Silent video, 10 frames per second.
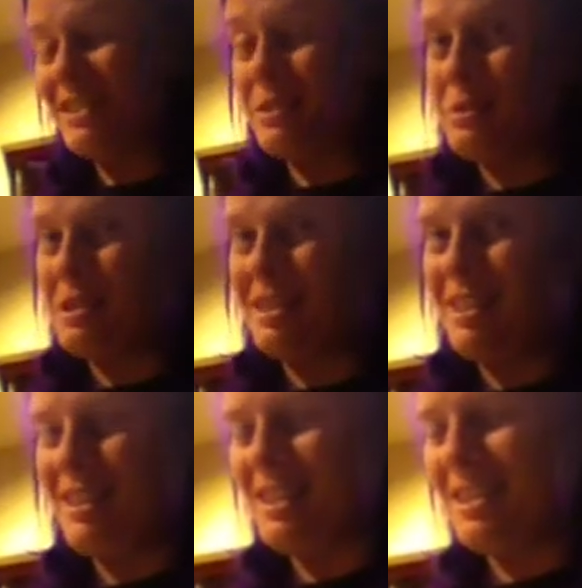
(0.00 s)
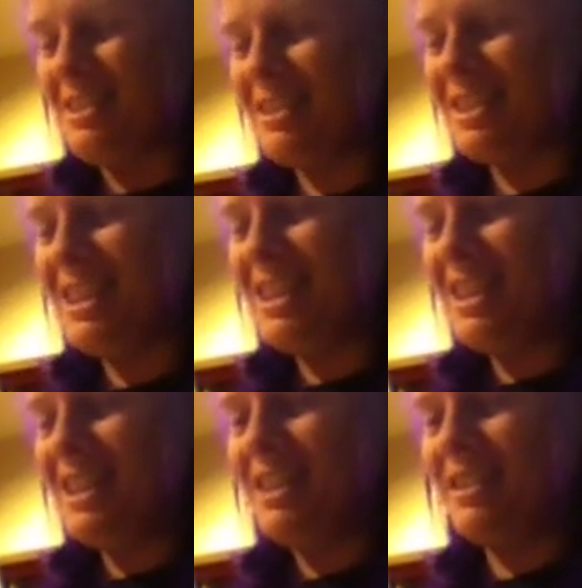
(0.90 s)
So we'll see how this goes.
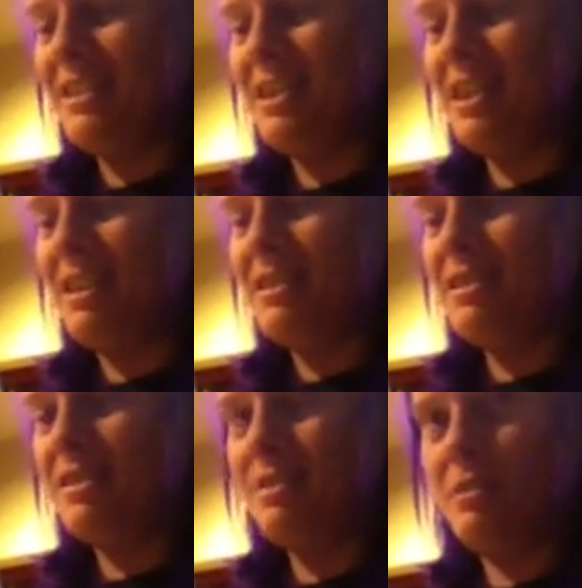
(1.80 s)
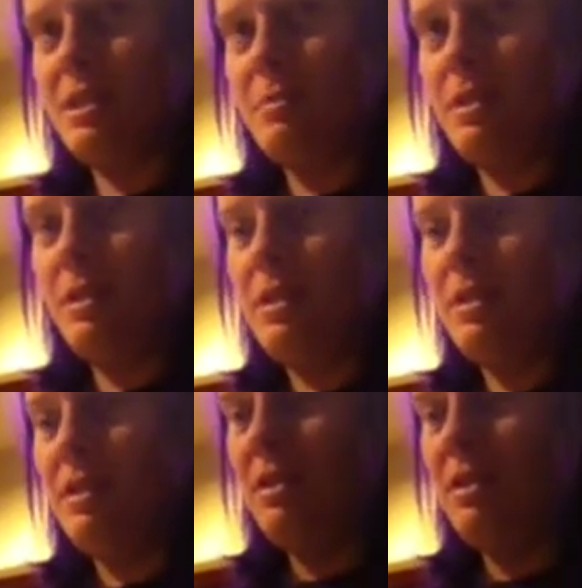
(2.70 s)
Okay, so we're dumping the